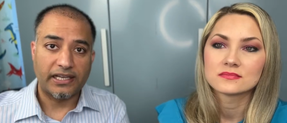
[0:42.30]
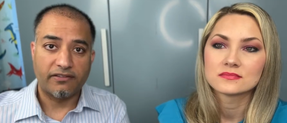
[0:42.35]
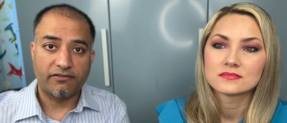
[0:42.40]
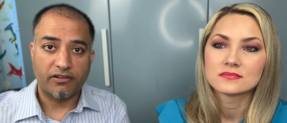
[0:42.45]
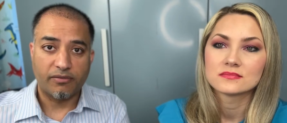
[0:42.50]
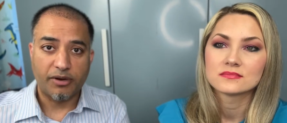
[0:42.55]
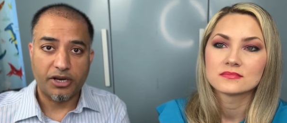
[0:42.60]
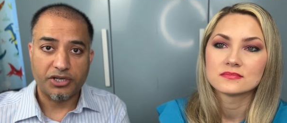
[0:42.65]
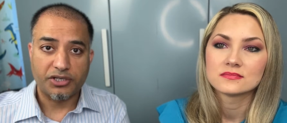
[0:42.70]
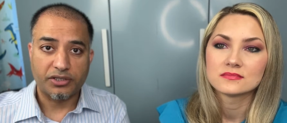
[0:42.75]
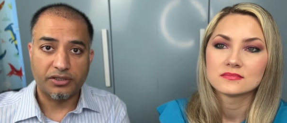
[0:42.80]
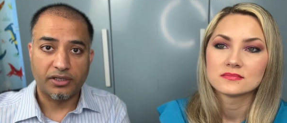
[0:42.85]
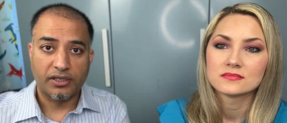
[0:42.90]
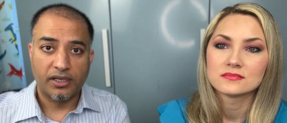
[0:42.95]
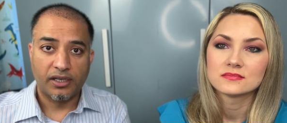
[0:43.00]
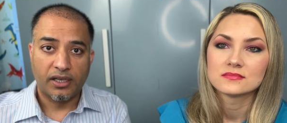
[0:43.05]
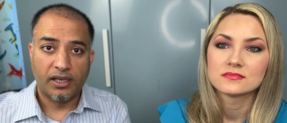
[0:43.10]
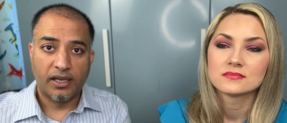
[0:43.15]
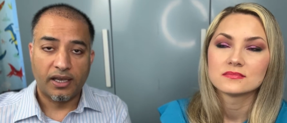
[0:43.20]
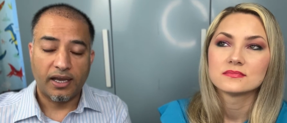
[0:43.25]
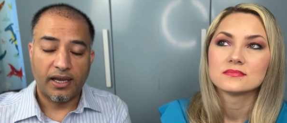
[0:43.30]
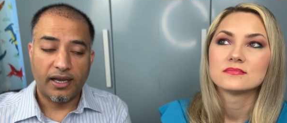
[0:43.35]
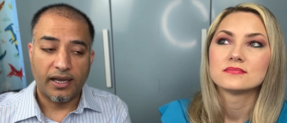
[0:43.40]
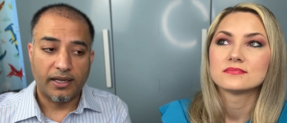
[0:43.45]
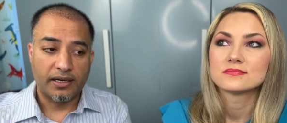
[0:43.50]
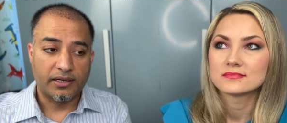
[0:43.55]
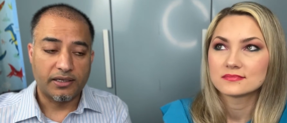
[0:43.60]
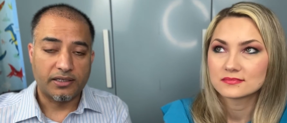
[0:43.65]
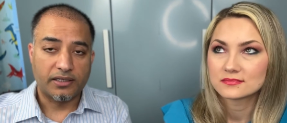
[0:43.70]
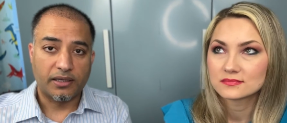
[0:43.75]
Speaker 1: information
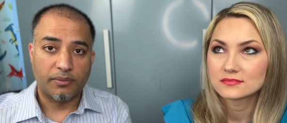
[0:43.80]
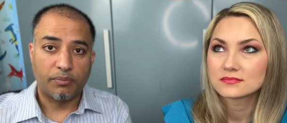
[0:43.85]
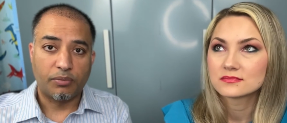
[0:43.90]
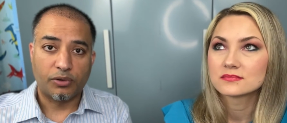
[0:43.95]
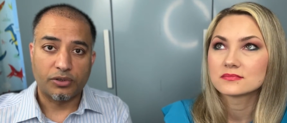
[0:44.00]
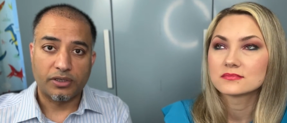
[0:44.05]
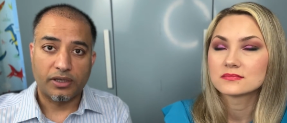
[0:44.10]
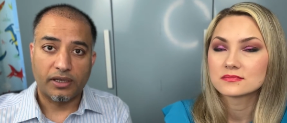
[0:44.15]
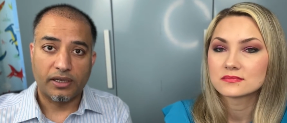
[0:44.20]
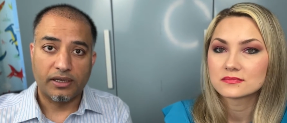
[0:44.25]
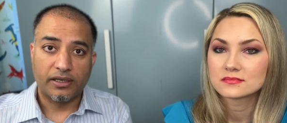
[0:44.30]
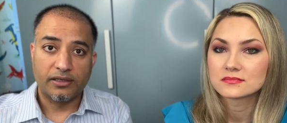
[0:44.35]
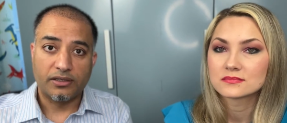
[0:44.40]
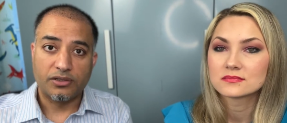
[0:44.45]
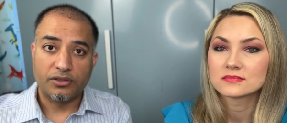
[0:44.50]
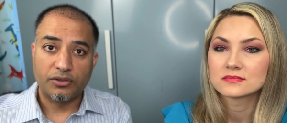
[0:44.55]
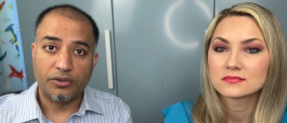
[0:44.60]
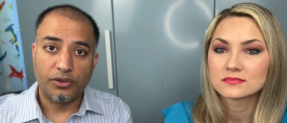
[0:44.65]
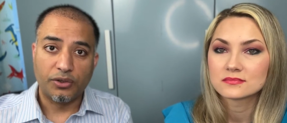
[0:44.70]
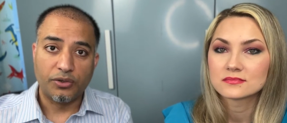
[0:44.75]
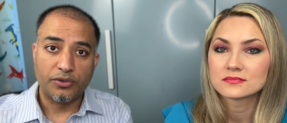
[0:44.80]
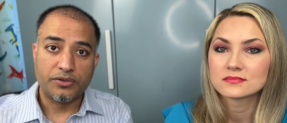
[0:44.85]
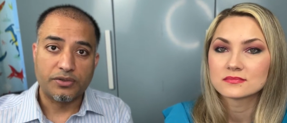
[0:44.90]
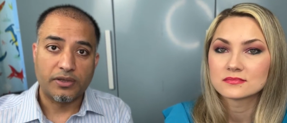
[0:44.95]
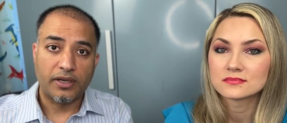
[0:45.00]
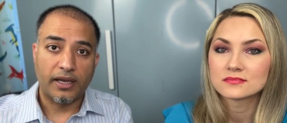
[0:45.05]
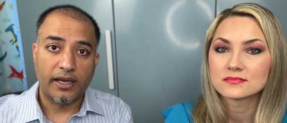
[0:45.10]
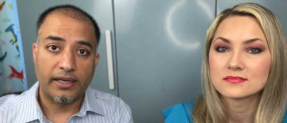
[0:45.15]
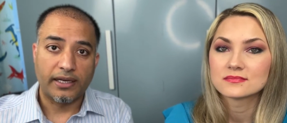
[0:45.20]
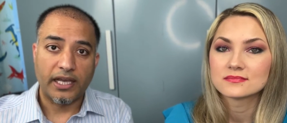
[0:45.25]
and put it into use
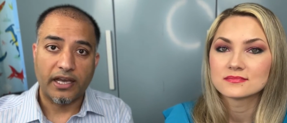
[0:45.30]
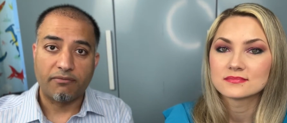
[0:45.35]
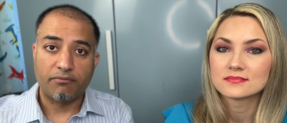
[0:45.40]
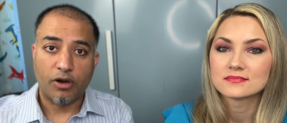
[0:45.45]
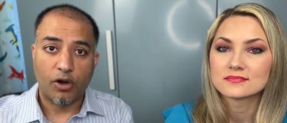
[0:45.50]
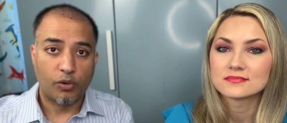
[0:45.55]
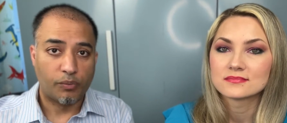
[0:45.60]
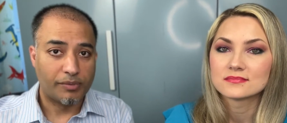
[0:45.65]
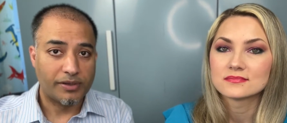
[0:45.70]
and have my own